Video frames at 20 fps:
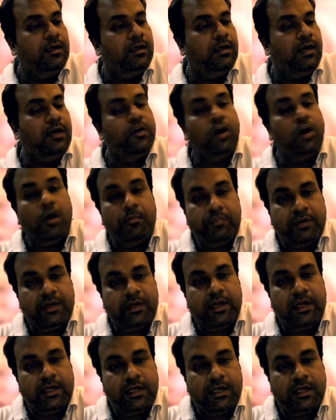adopt
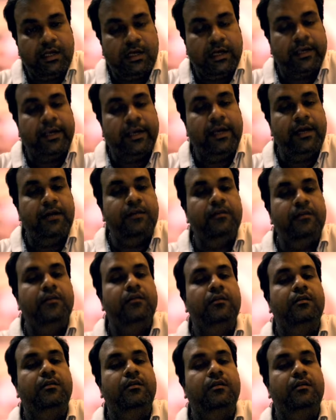a kid
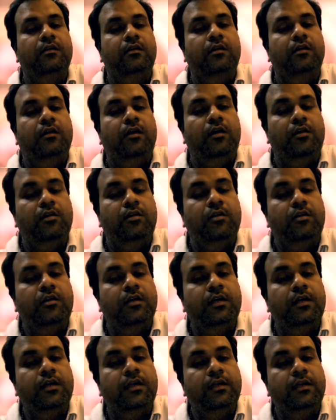or not,
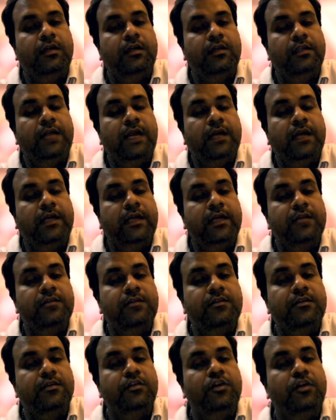in that
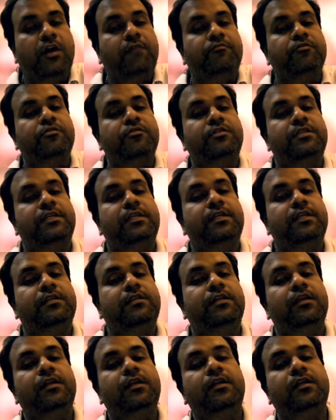case you have to see
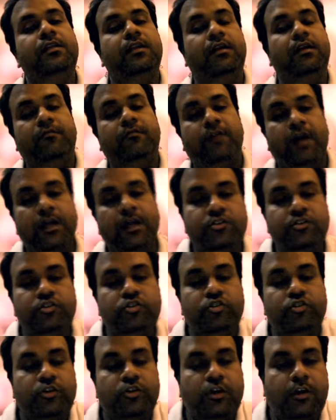the
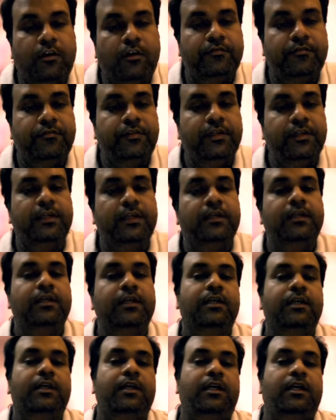navansh of the
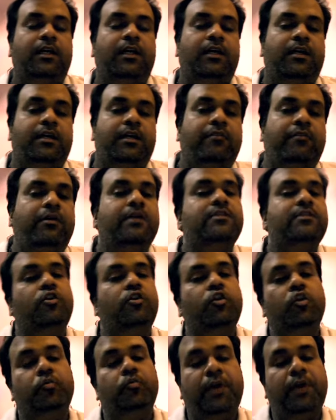navansh
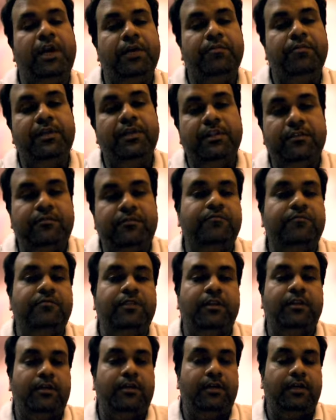occupied by the fifth
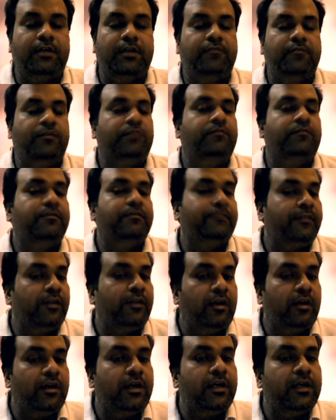lord. If the fifth
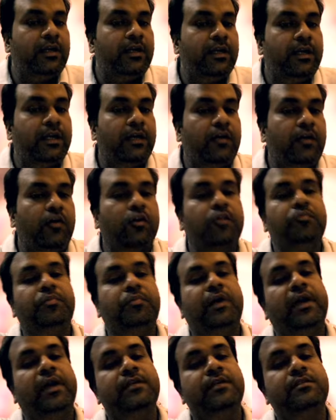lord
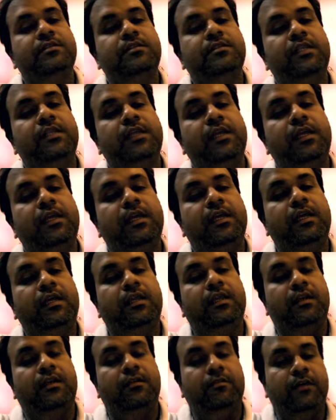occupies the
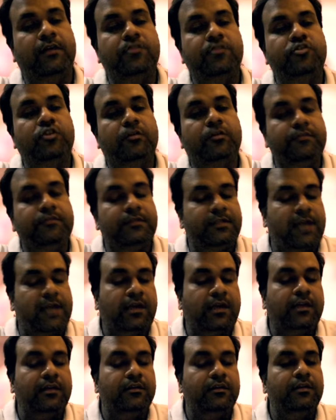navansh of
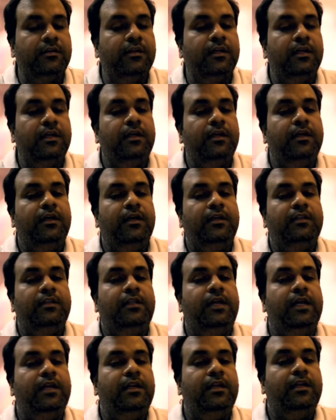Saturn,
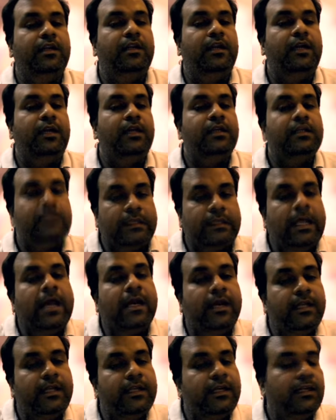then it is
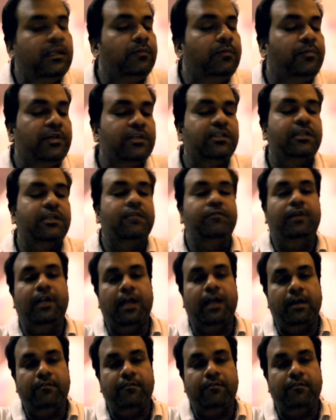likely that the person will